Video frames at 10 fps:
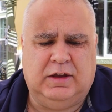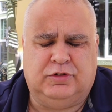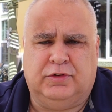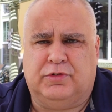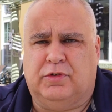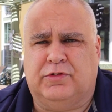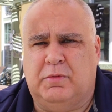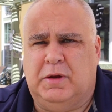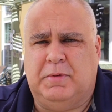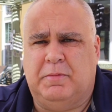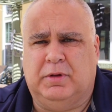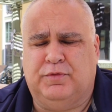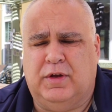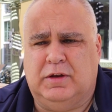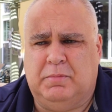Asia has got so many people
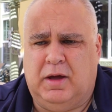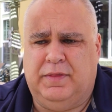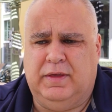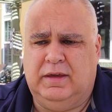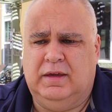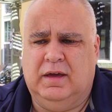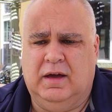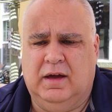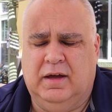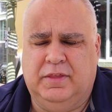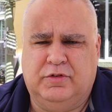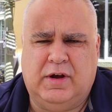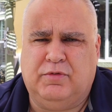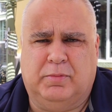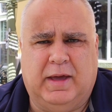affected by the
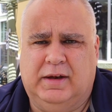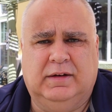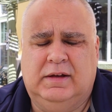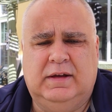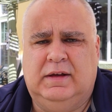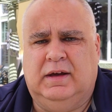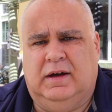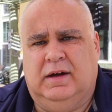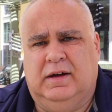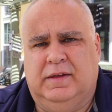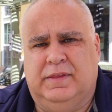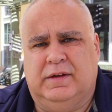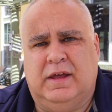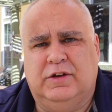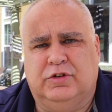travel ban
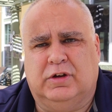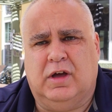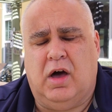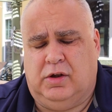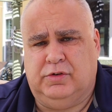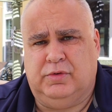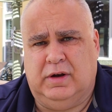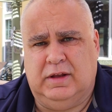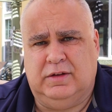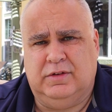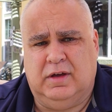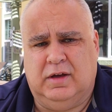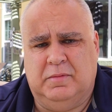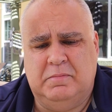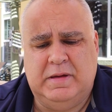that Asia can't really
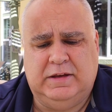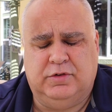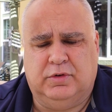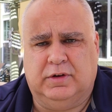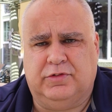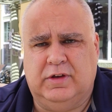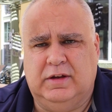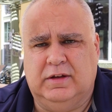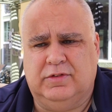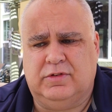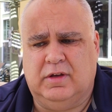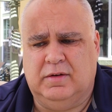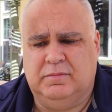meet or exceed its